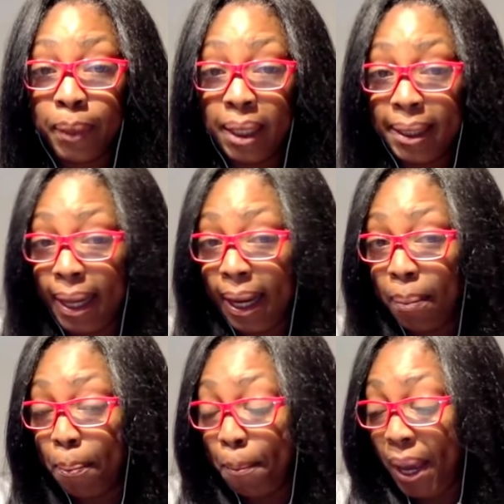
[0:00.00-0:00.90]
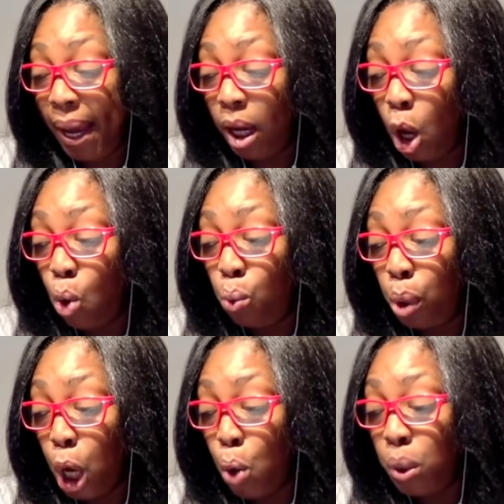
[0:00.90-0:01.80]
it's like a big
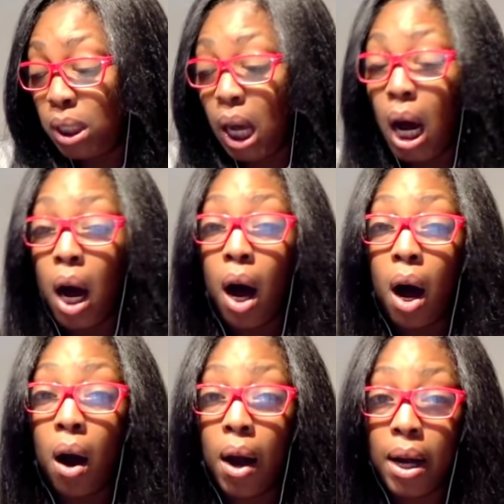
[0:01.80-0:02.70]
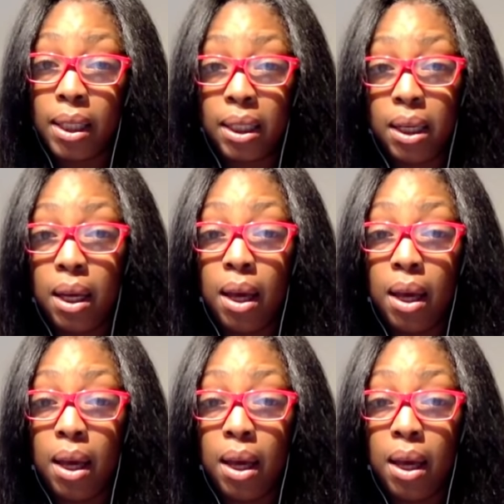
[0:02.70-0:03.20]
road heart.